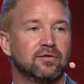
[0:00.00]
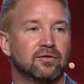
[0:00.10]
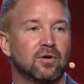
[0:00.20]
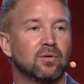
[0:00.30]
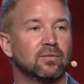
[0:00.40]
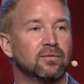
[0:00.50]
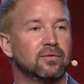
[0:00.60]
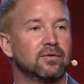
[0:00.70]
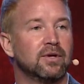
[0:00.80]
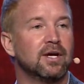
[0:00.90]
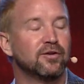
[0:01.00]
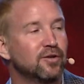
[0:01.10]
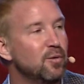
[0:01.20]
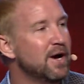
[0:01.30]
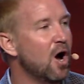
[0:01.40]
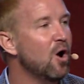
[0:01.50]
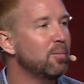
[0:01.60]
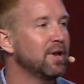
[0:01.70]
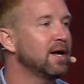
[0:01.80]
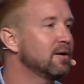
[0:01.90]
stone. See, we all
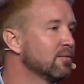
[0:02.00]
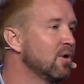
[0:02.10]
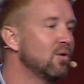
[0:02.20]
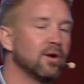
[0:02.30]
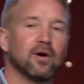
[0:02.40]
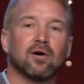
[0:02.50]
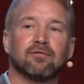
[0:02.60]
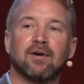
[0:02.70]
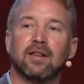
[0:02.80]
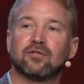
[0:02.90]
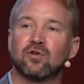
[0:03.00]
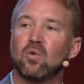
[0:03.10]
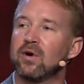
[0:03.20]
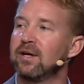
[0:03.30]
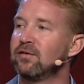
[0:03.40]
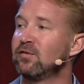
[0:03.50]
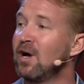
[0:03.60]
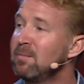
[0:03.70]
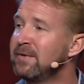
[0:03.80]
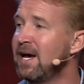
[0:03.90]
play a role in our faith story, and
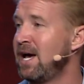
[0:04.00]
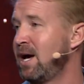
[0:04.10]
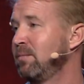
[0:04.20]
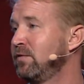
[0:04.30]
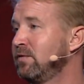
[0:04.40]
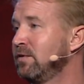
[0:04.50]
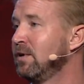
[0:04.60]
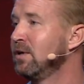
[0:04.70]
sometimes,